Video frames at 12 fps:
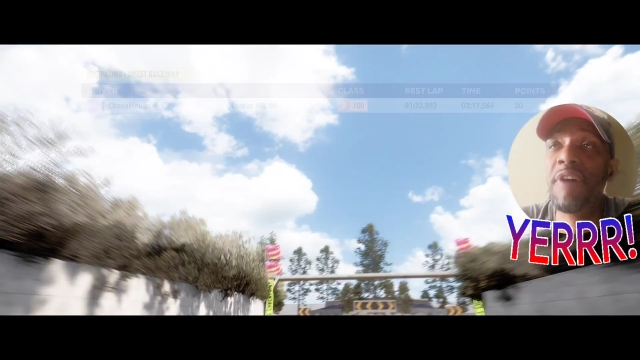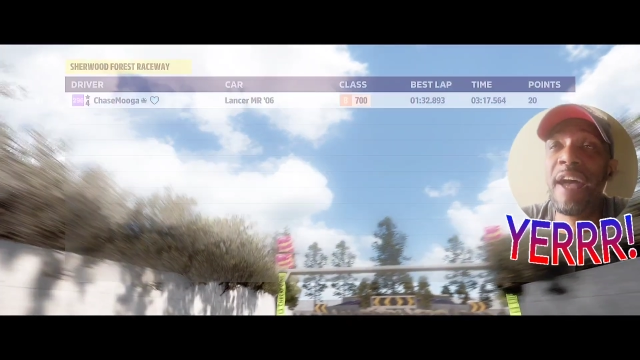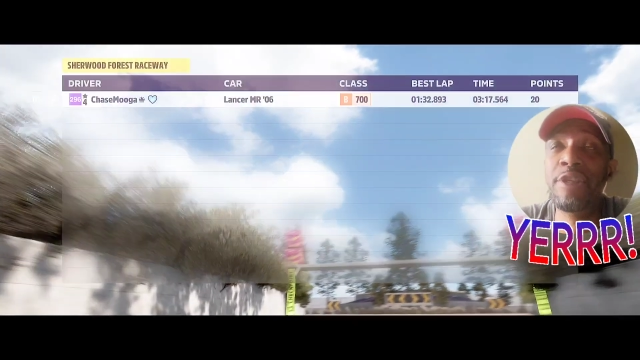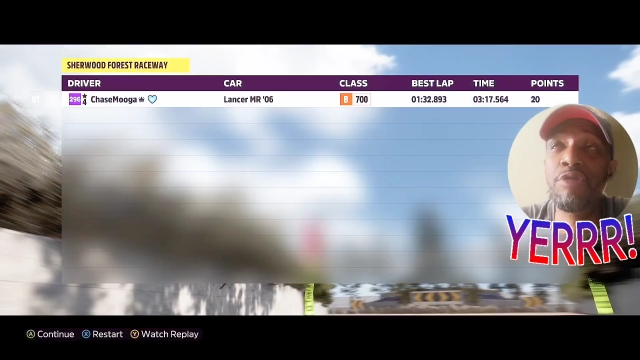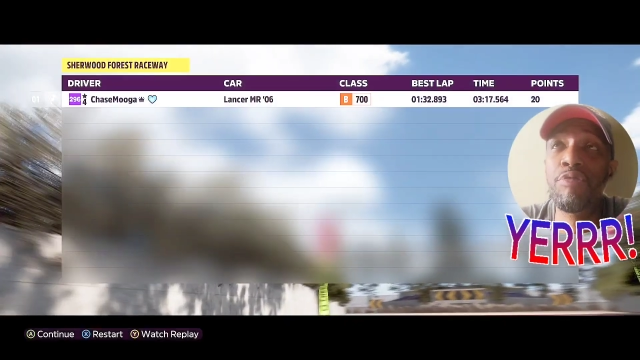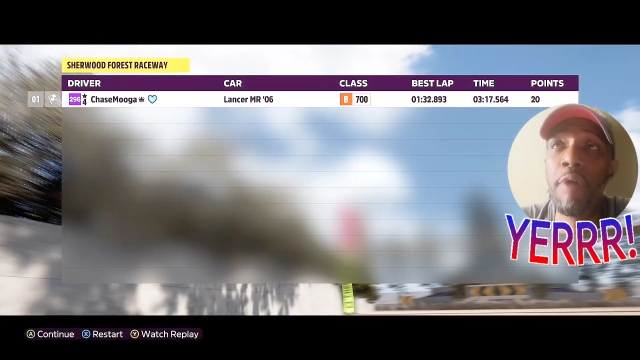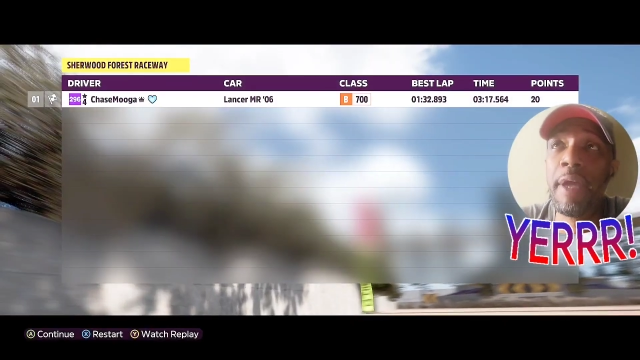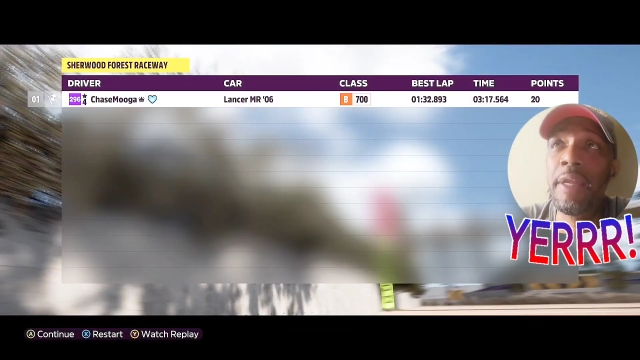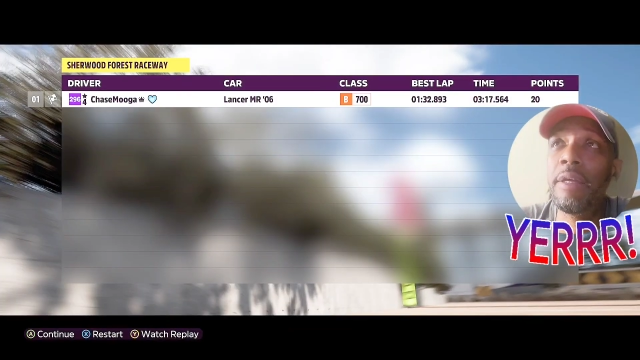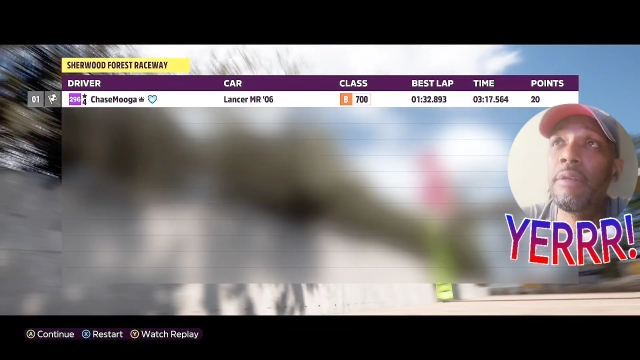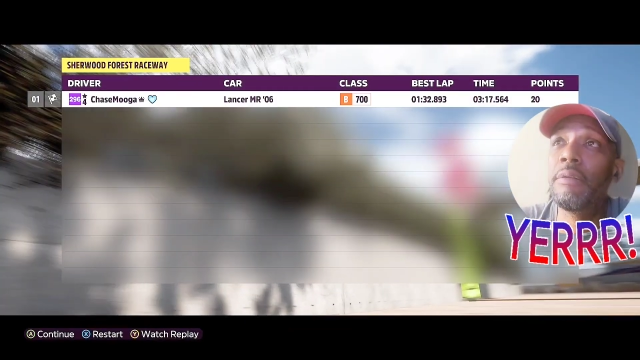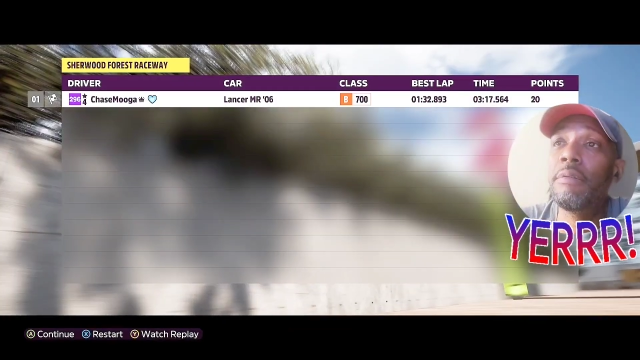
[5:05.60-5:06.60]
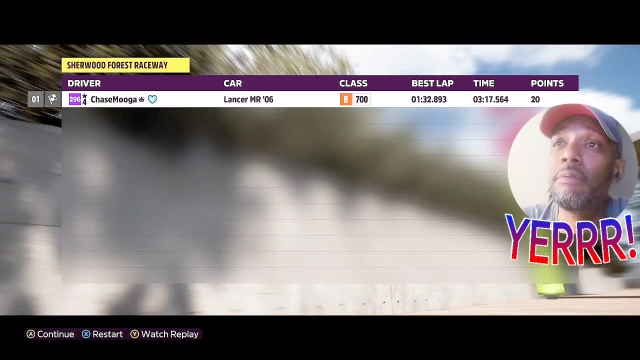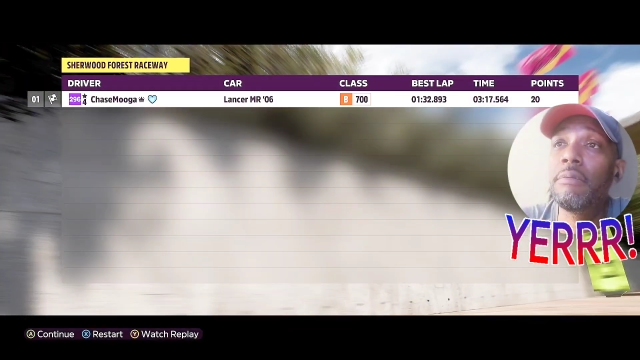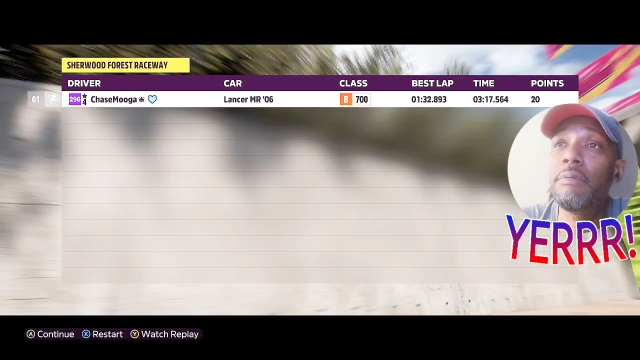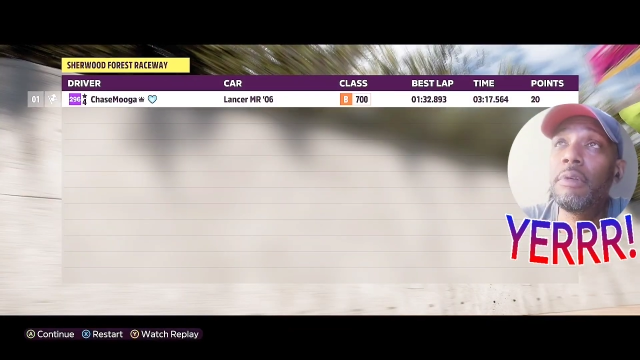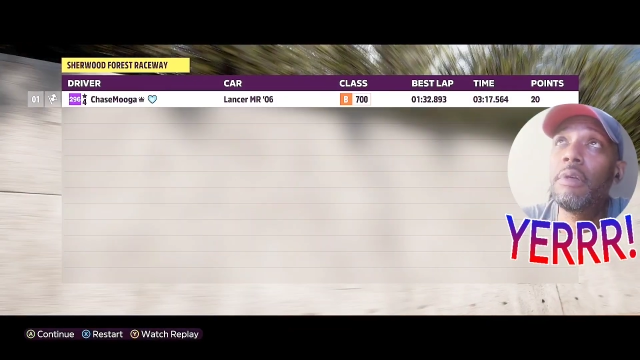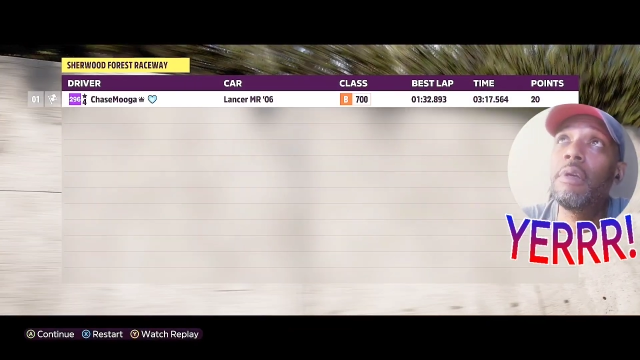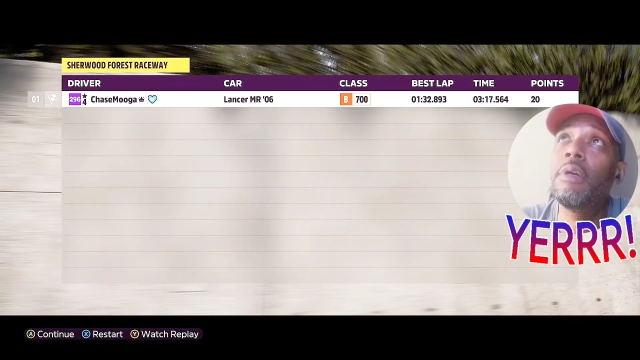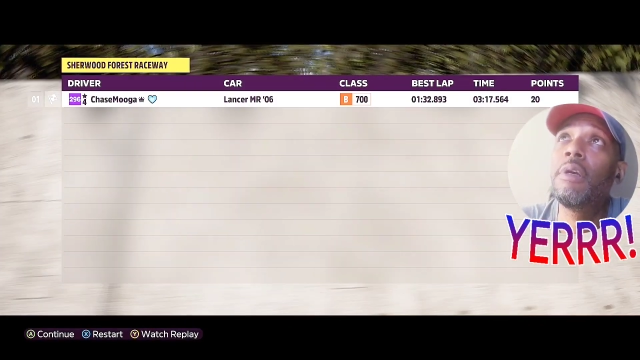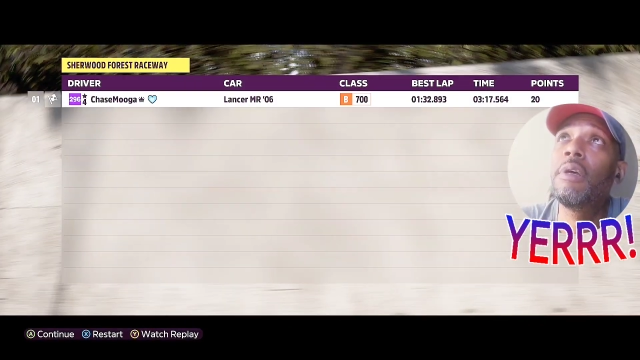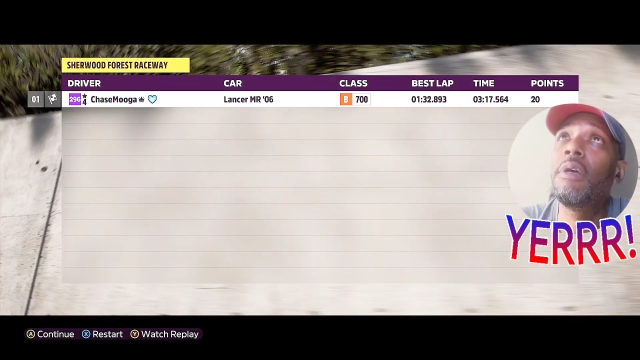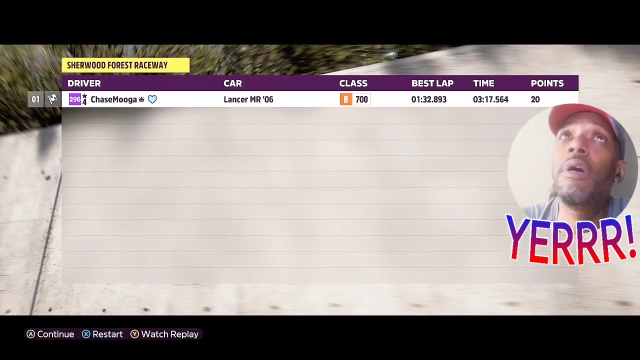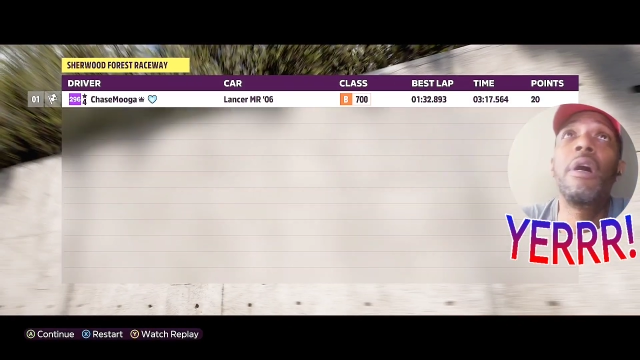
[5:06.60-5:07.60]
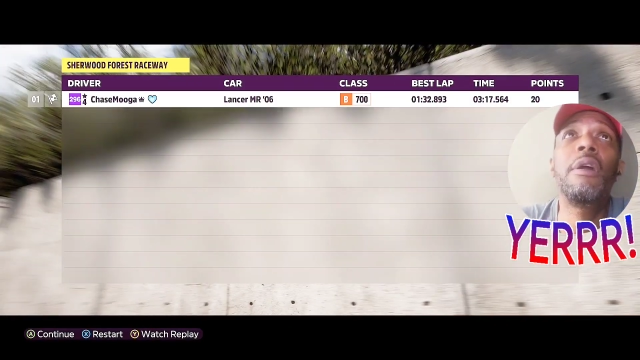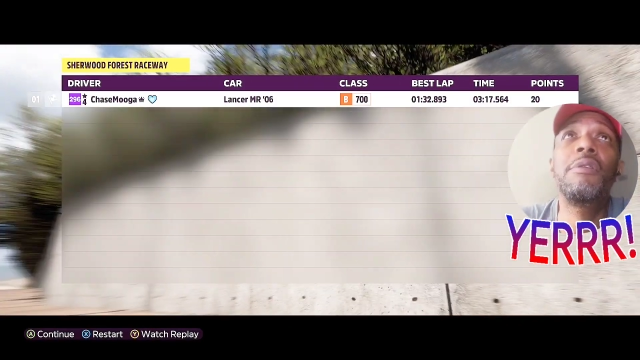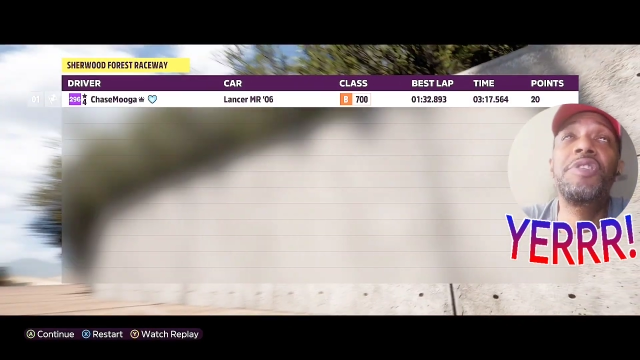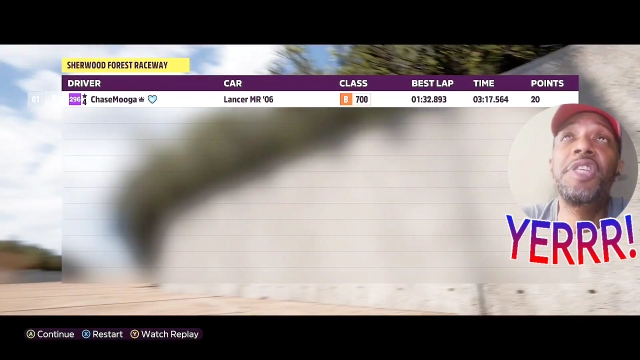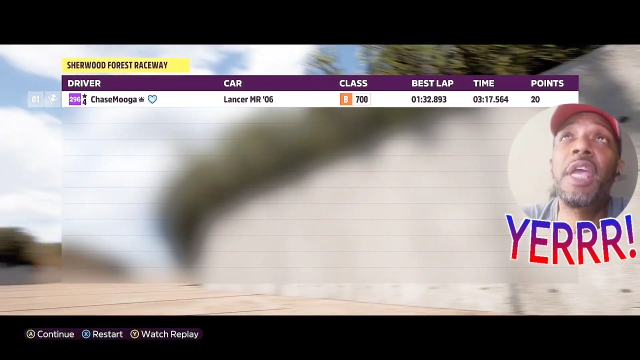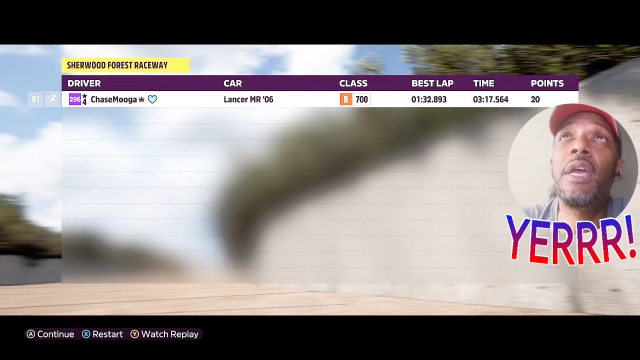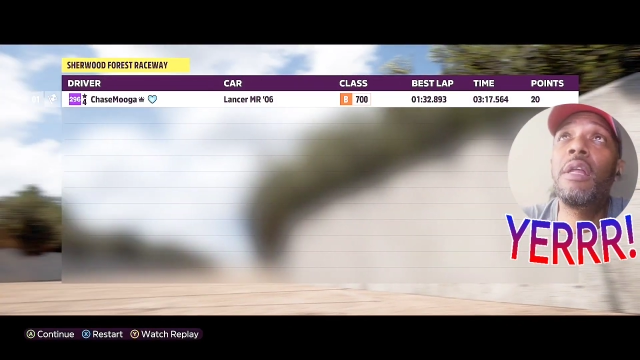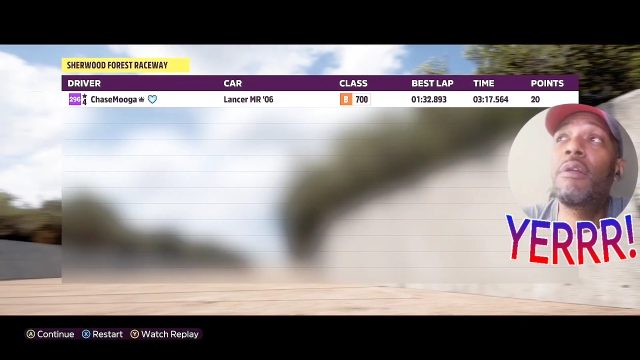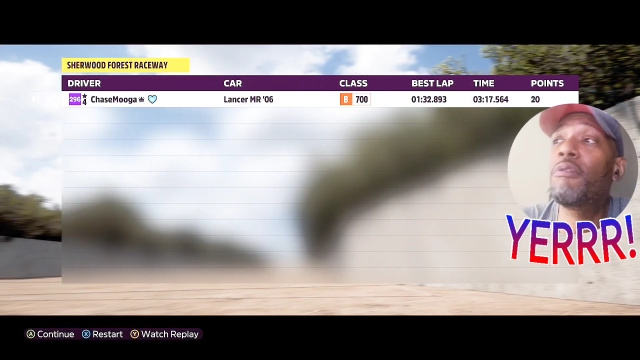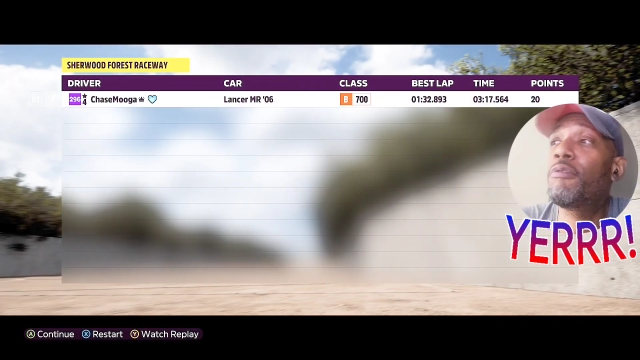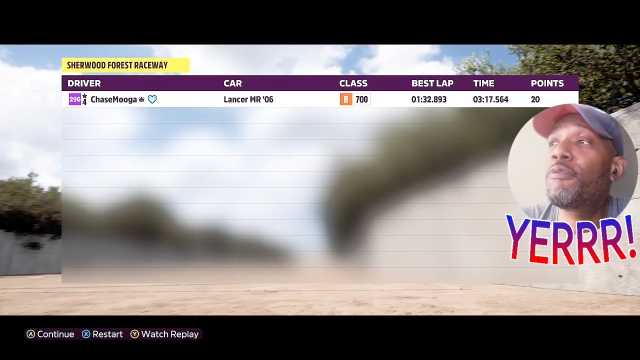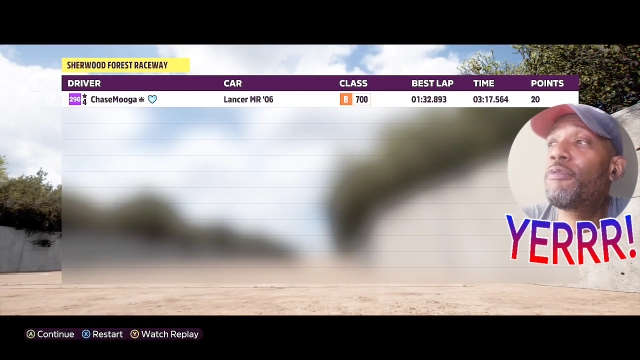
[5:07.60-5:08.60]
had to rate it on a scale of